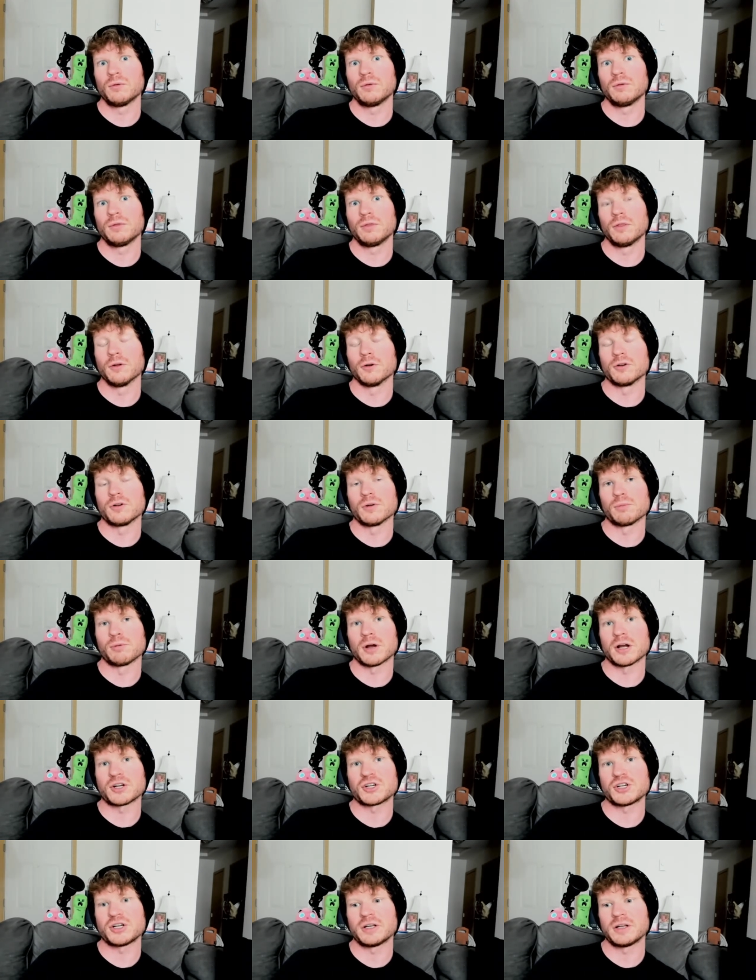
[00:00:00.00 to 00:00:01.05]
their
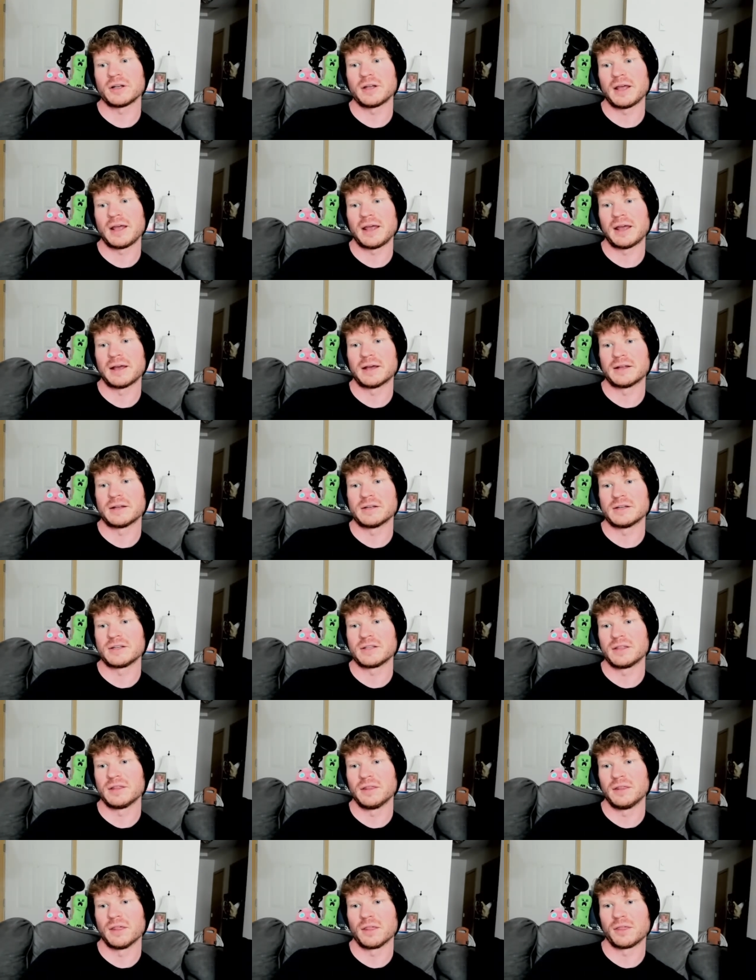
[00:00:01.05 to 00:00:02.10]
depression and
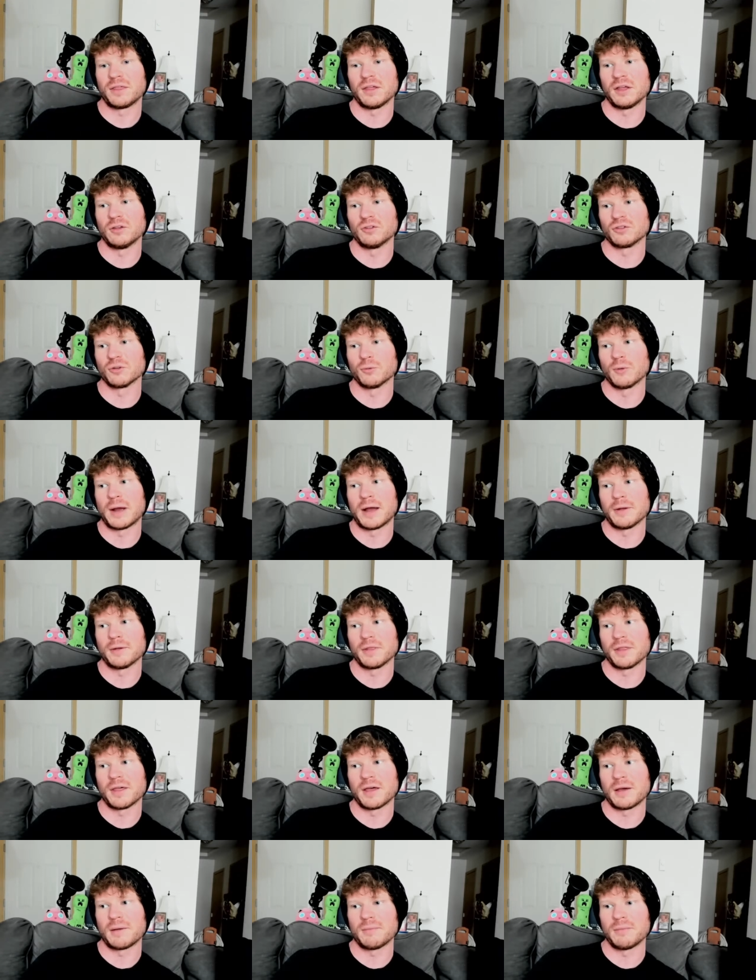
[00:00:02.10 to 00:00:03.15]
the things around
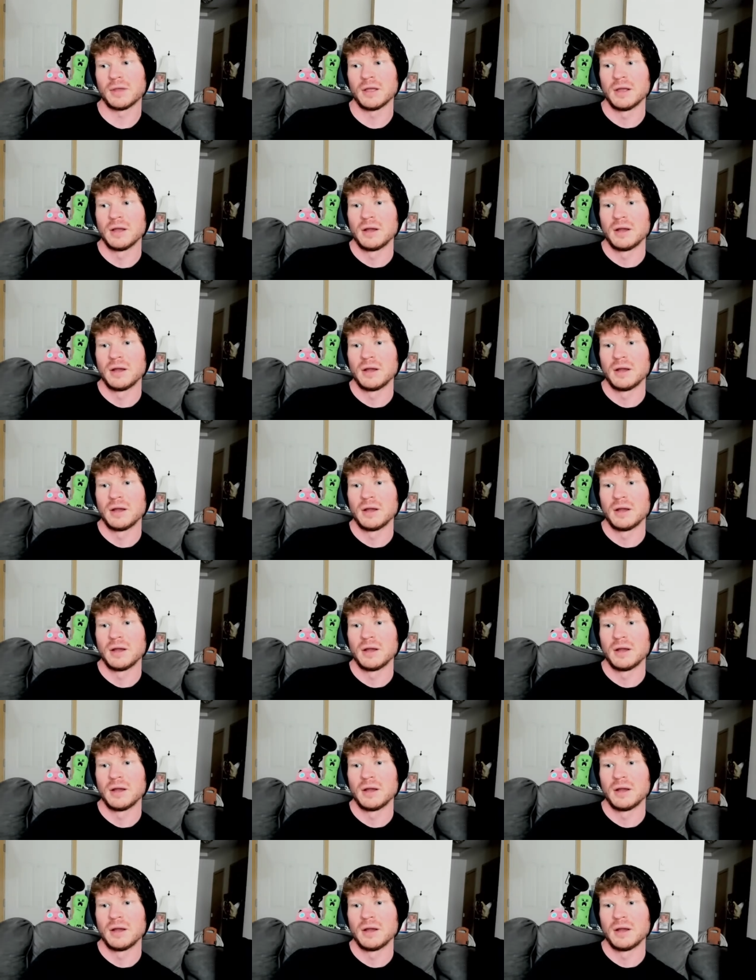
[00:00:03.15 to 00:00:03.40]
them,